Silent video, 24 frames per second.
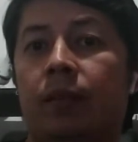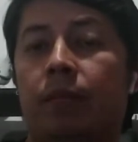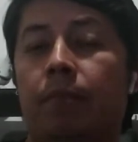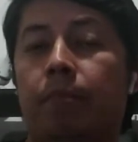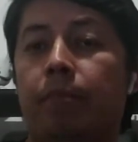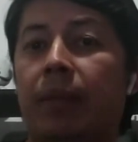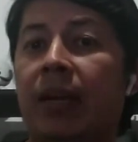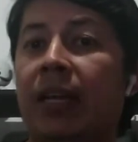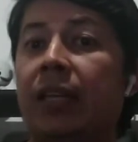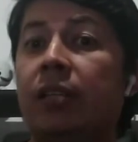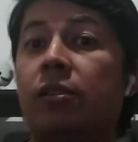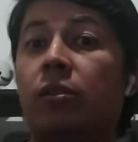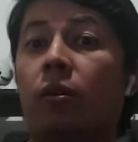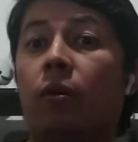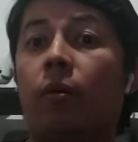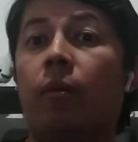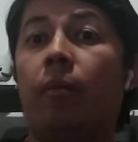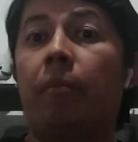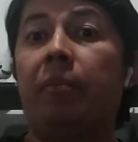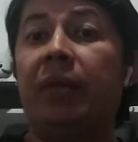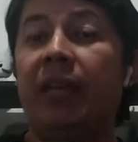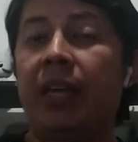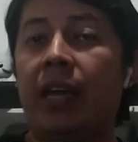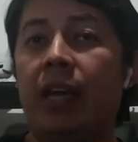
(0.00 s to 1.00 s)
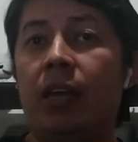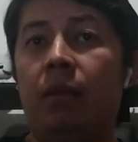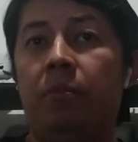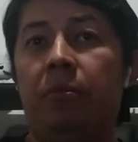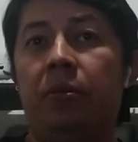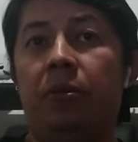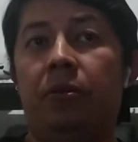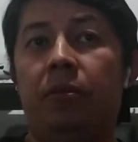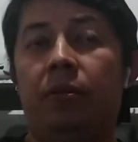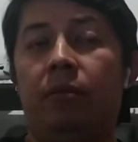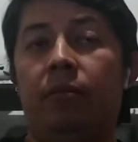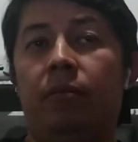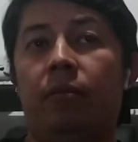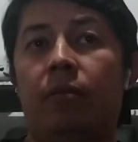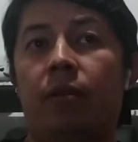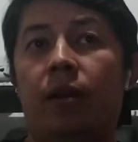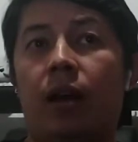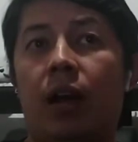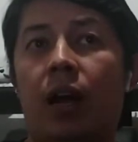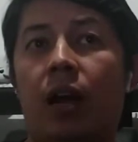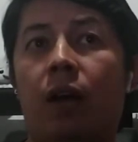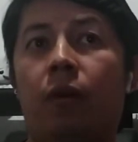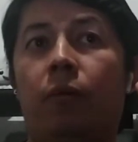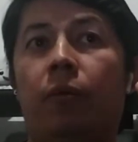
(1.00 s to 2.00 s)
based on behavior, on
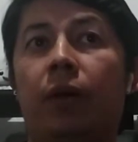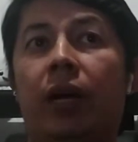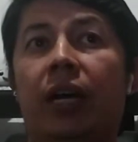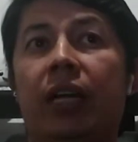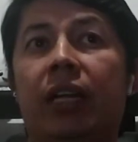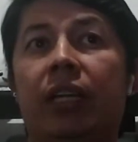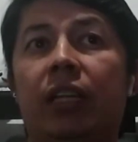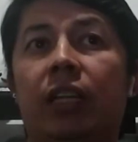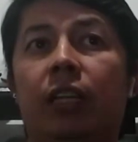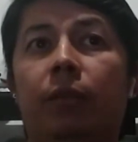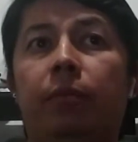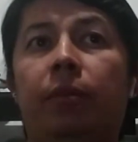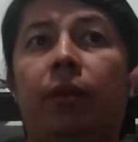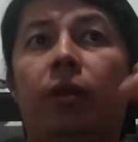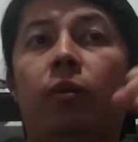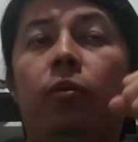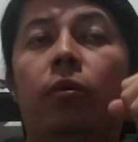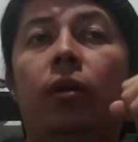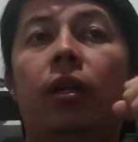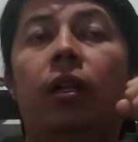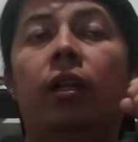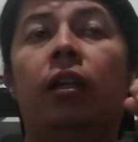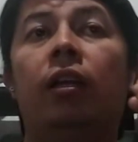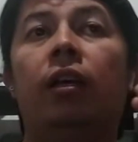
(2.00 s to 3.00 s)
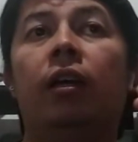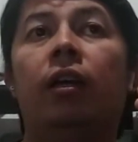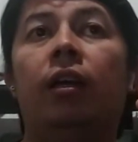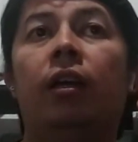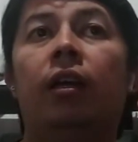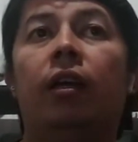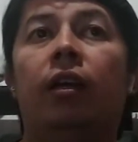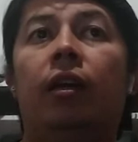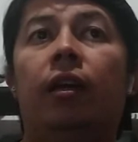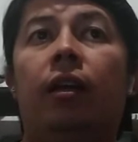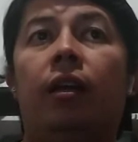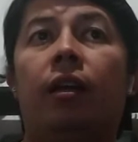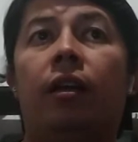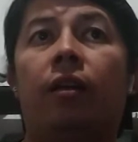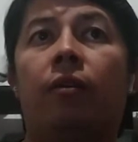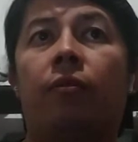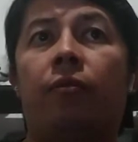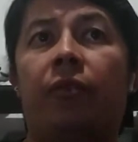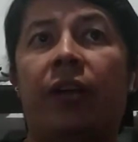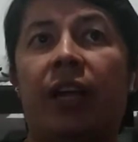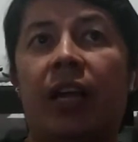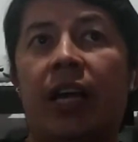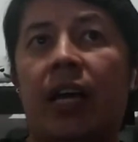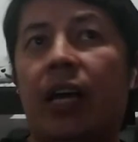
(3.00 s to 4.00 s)
how an individual
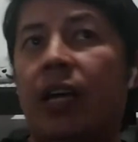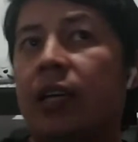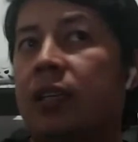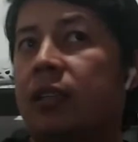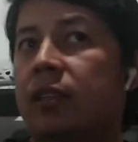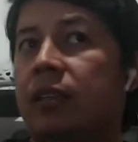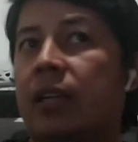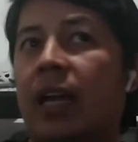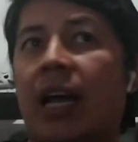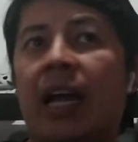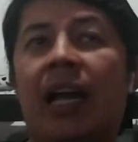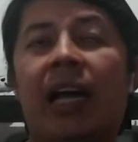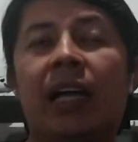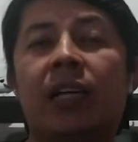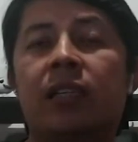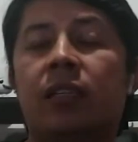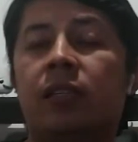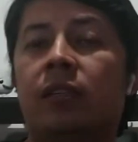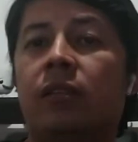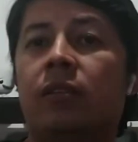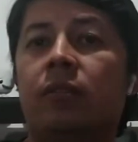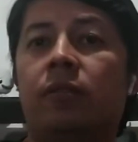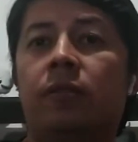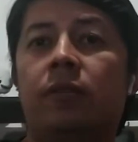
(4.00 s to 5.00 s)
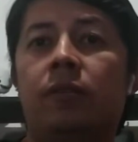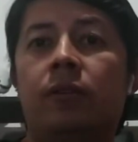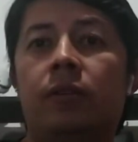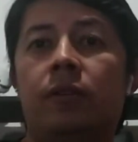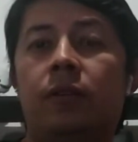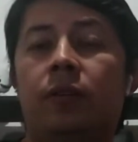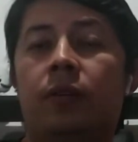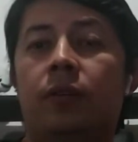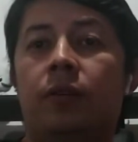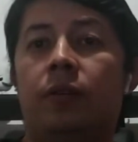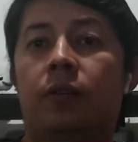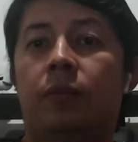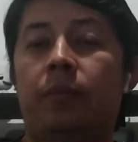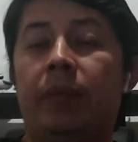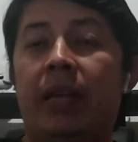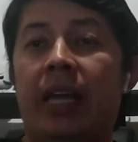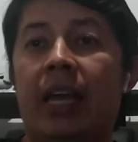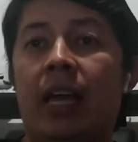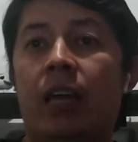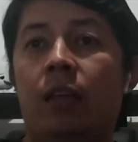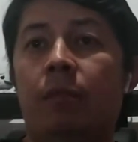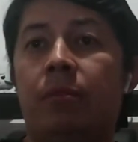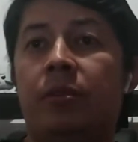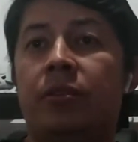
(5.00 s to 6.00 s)
reacts, acts, or
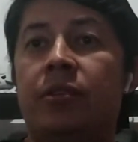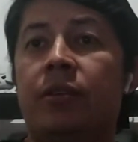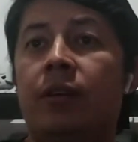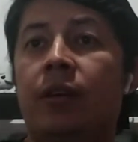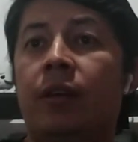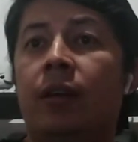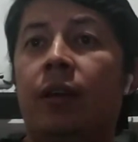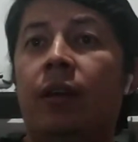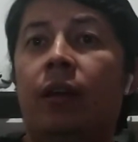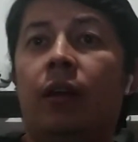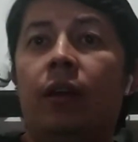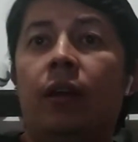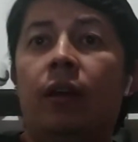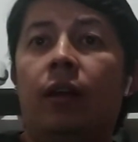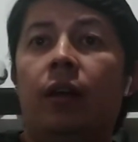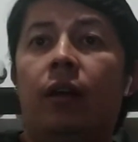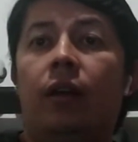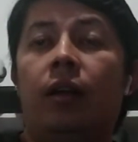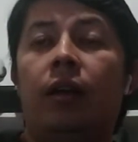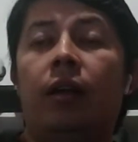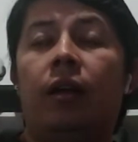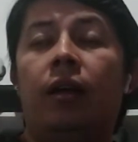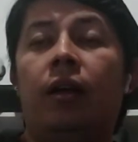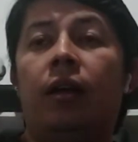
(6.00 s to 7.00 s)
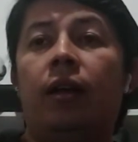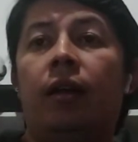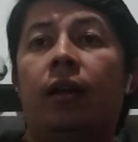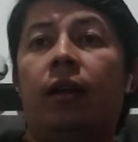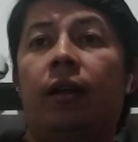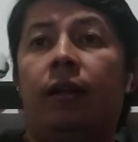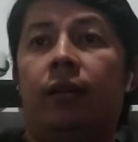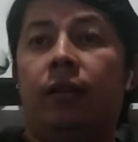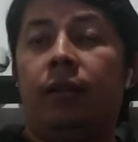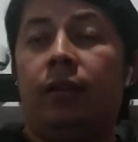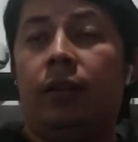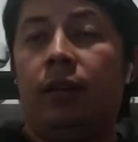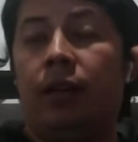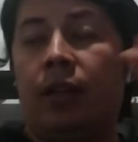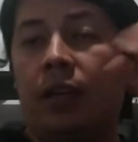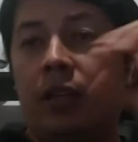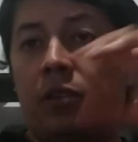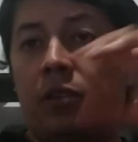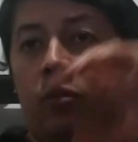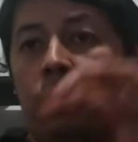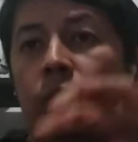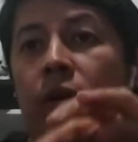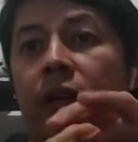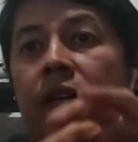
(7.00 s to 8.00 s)
behaves. The
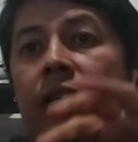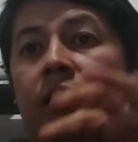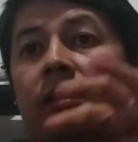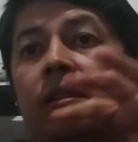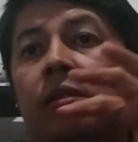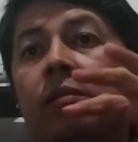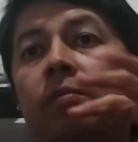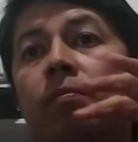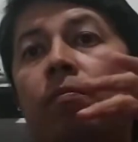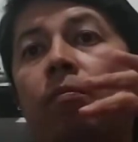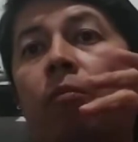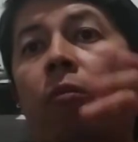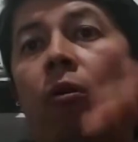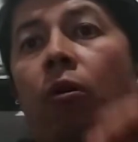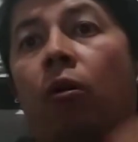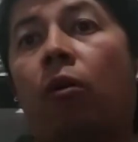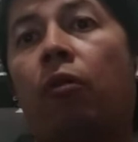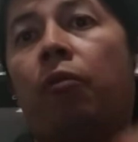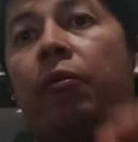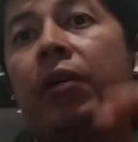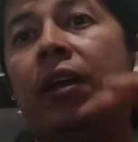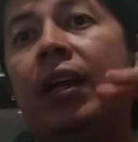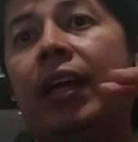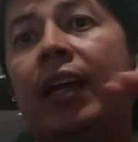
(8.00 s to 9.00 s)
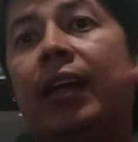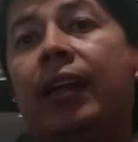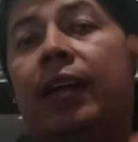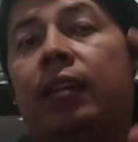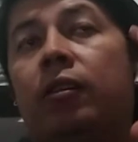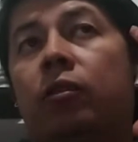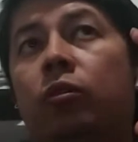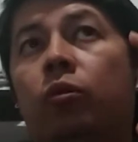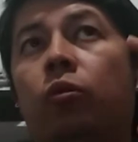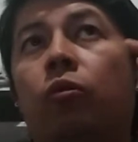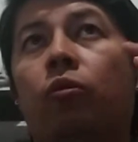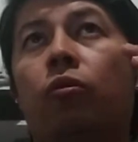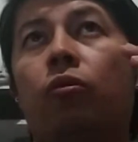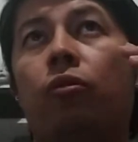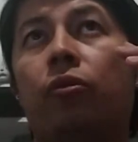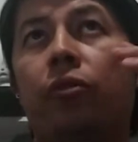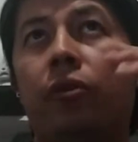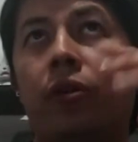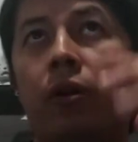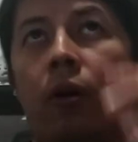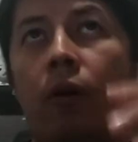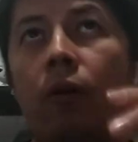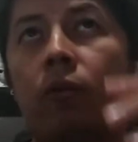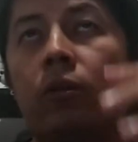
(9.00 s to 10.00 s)
next one is more related to
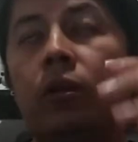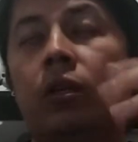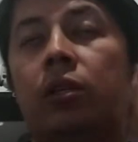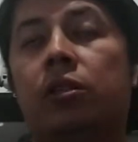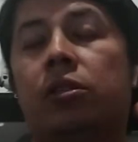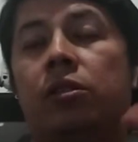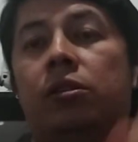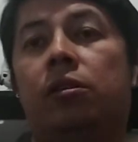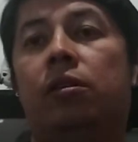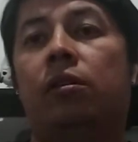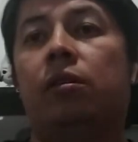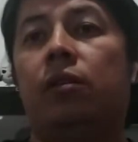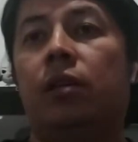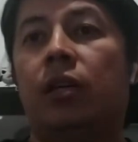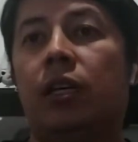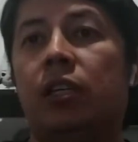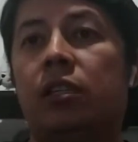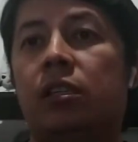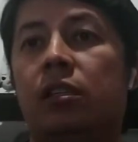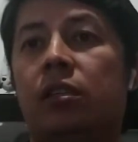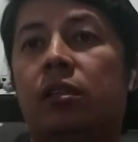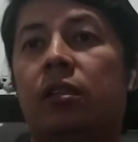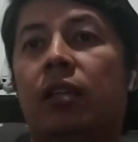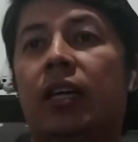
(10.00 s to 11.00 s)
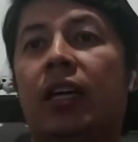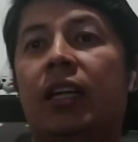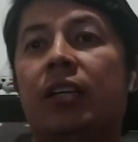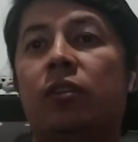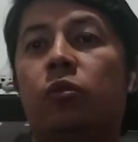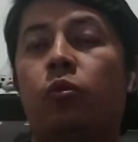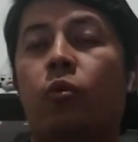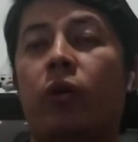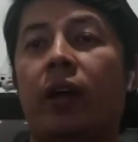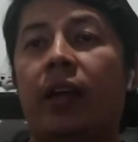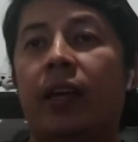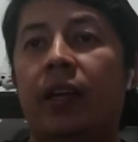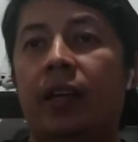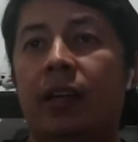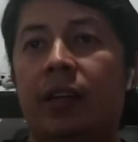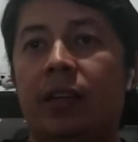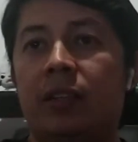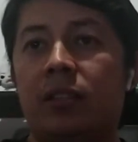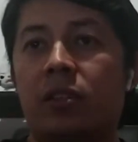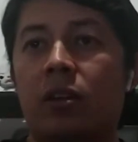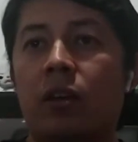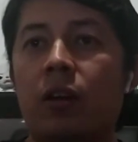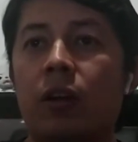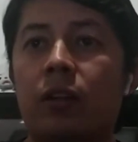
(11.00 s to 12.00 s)
knowledge. Yes, that is why it
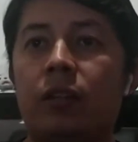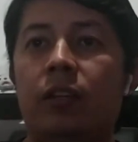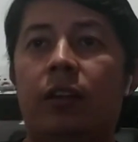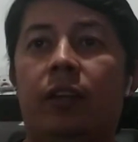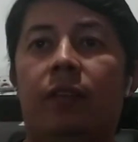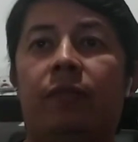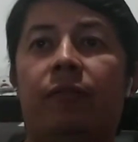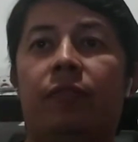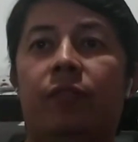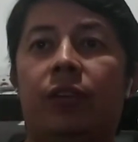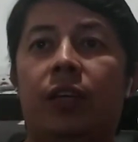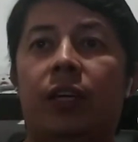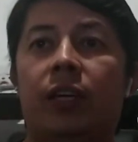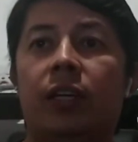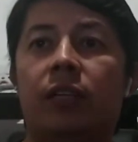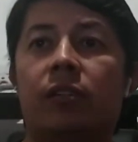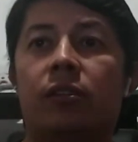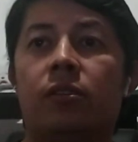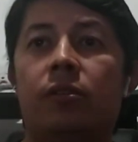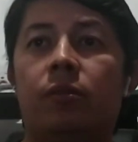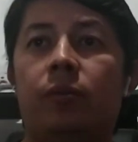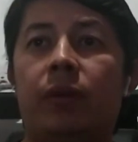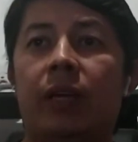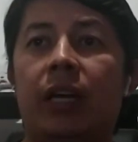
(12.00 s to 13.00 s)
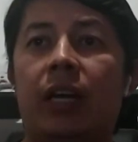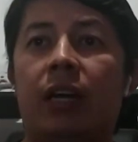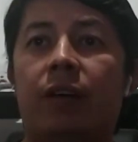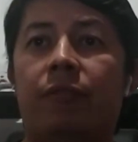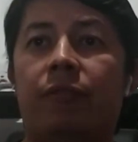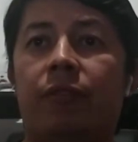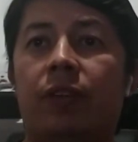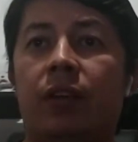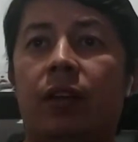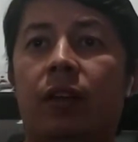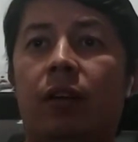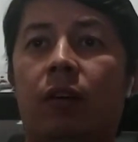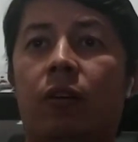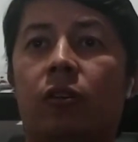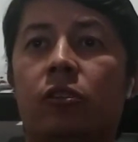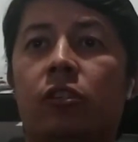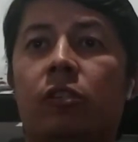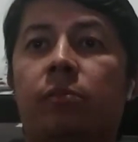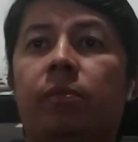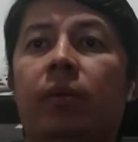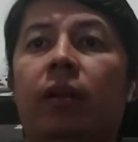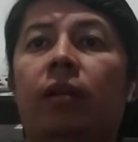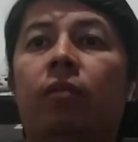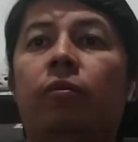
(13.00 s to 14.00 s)
is cognitive. Yes, so we have
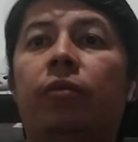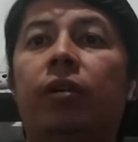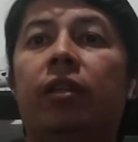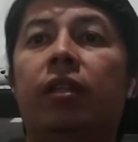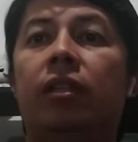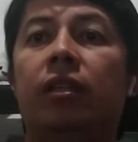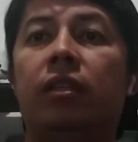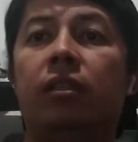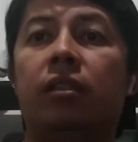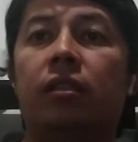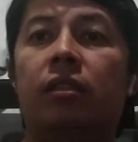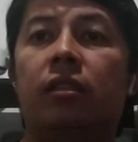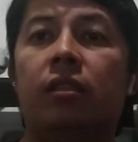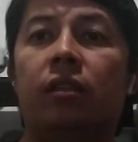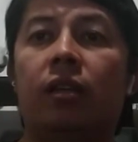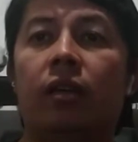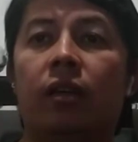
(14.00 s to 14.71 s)
Oswald with this